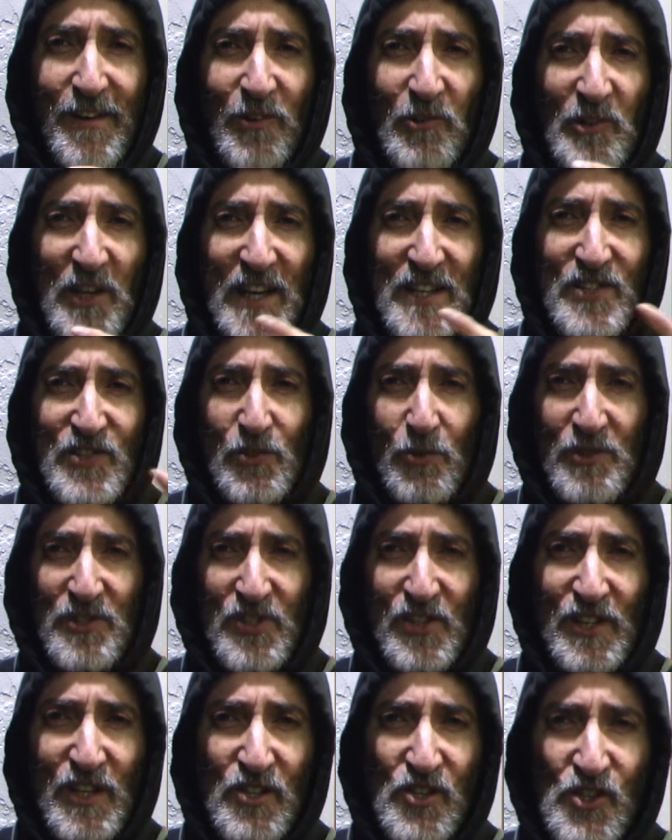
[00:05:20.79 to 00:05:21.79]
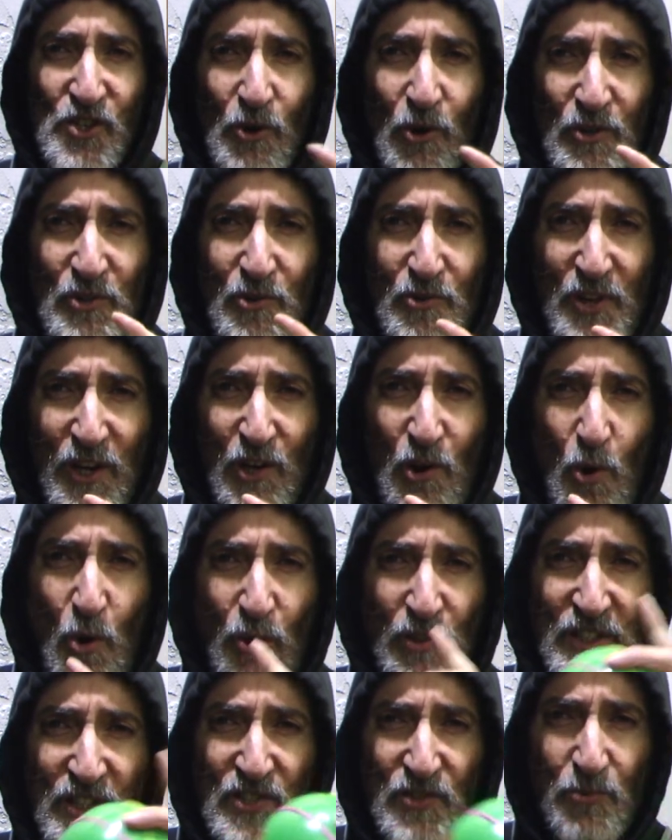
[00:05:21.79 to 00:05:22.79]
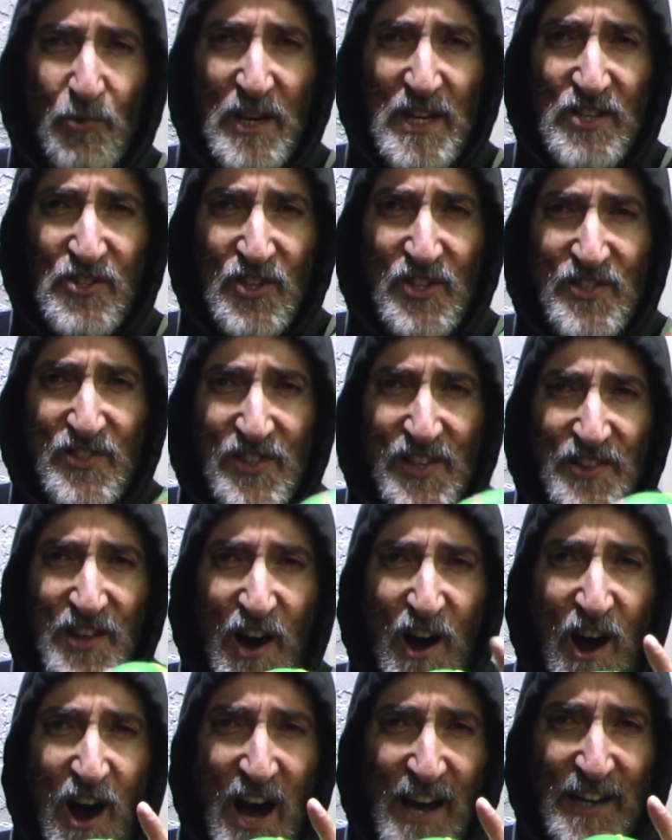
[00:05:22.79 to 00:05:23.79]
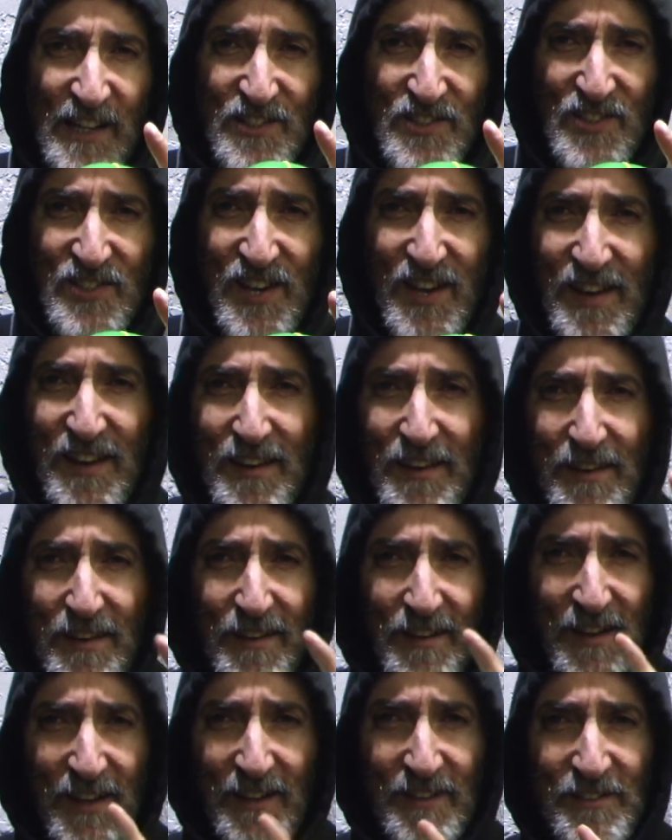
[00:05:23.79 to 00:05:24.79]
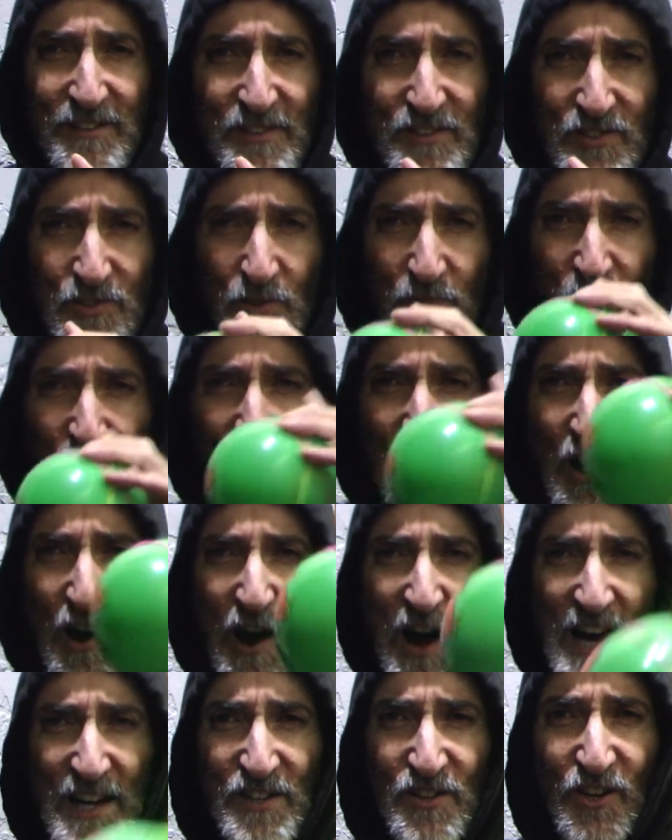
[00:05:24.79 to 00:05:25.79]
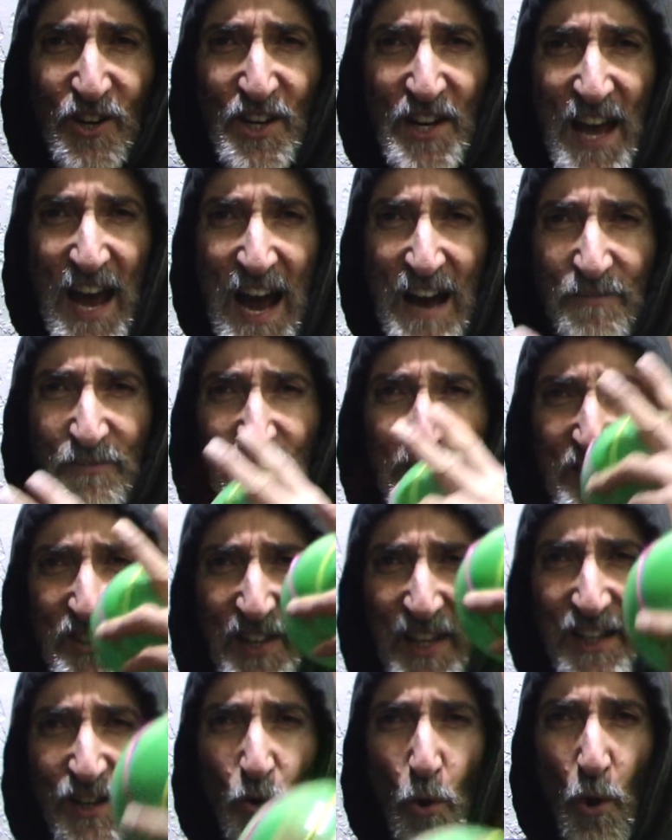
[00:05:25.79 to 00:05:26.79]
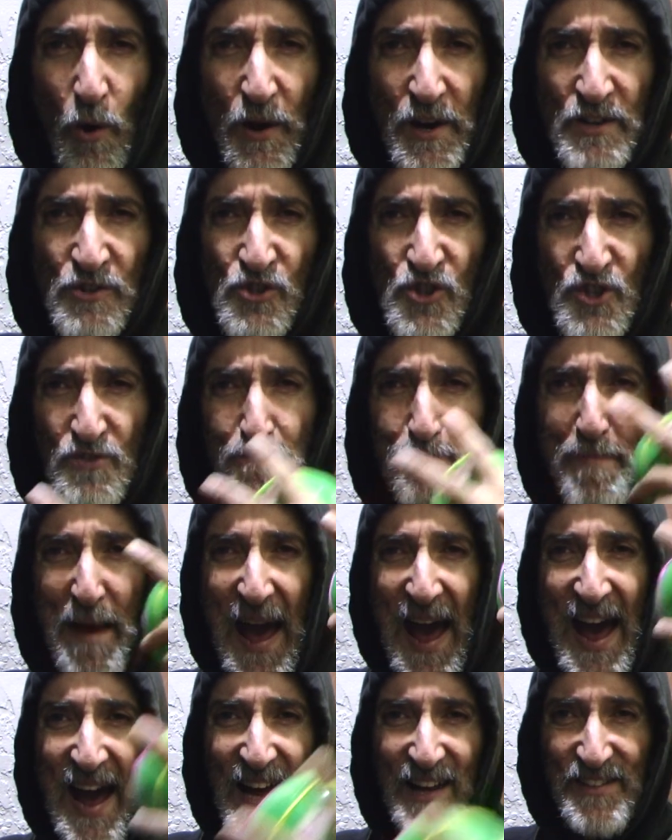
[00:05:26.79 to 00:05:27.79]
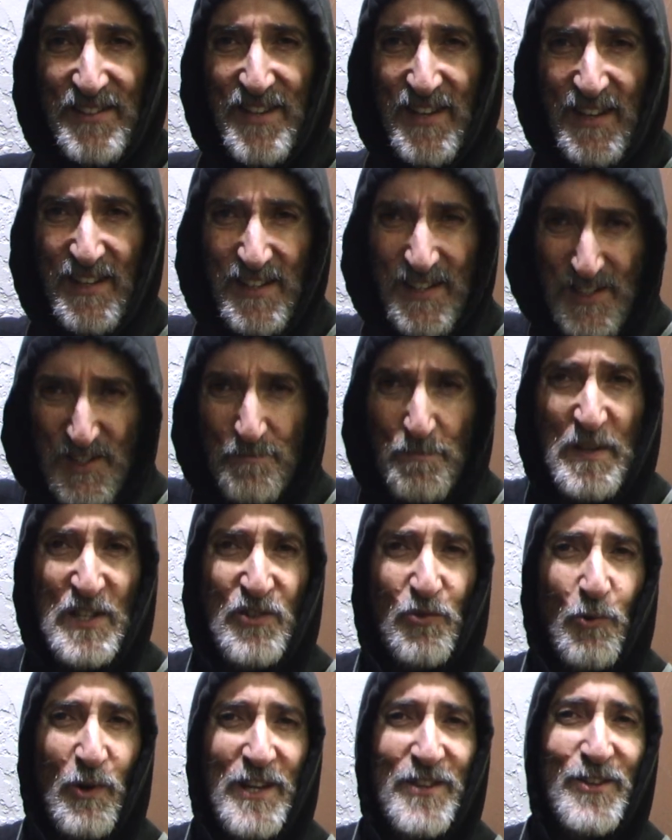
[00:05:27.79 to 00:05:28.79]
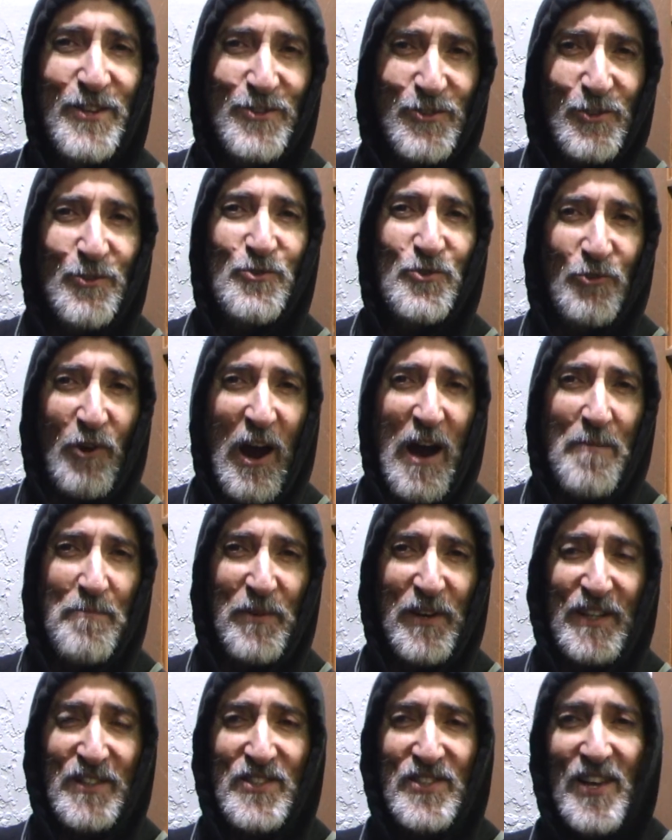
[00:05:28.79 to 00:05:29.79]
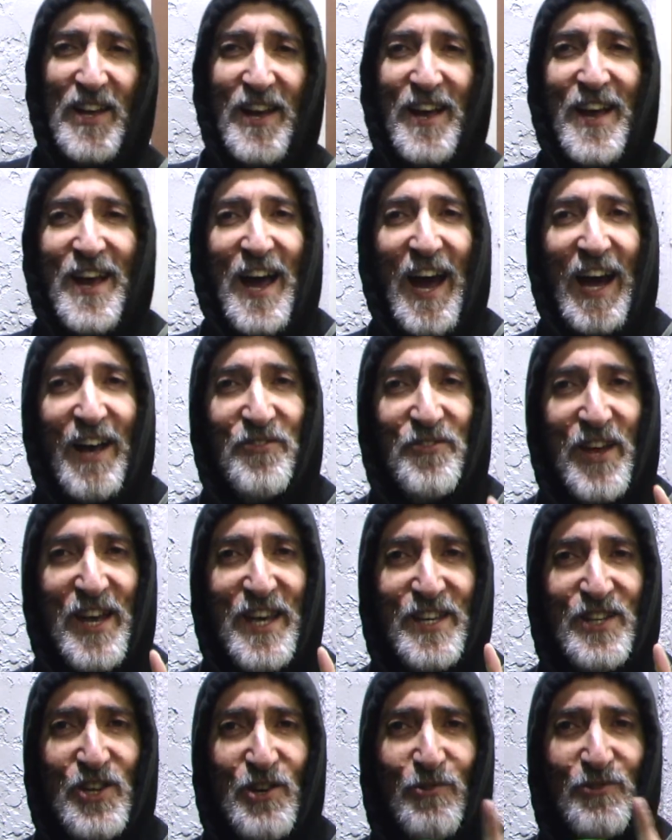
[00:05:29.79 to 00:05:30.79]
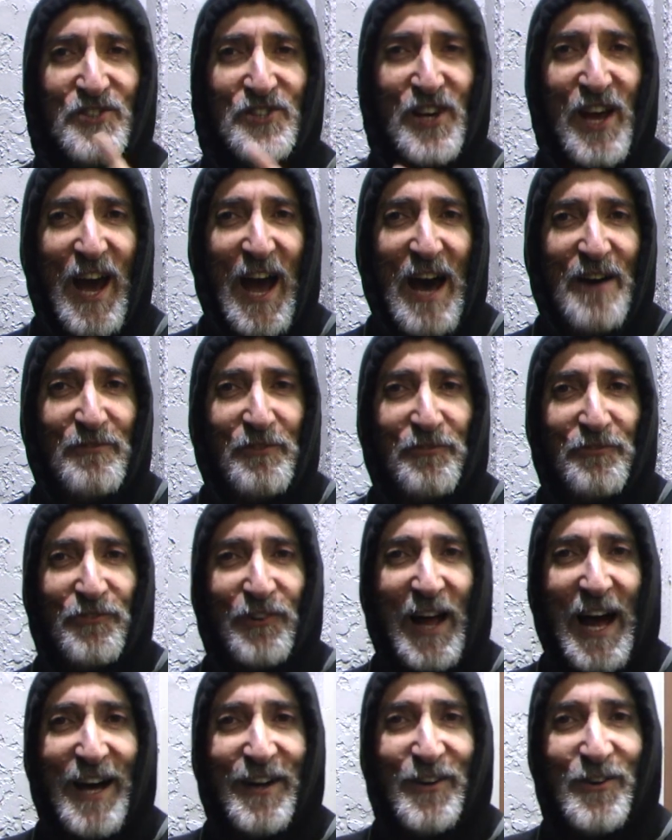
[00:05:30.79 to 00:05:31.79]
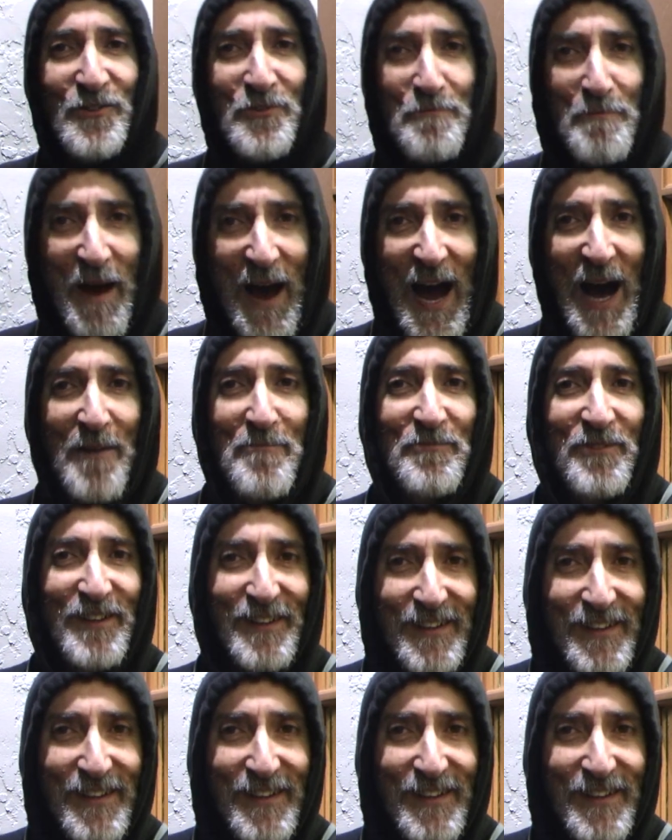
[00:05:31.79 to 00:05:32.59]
Okay, so it's gonna show you the coldest regions and the hottest. And so for the hot, you're gonna have this like orange band, and it's between the two tropics. And they used to have a flat earth map.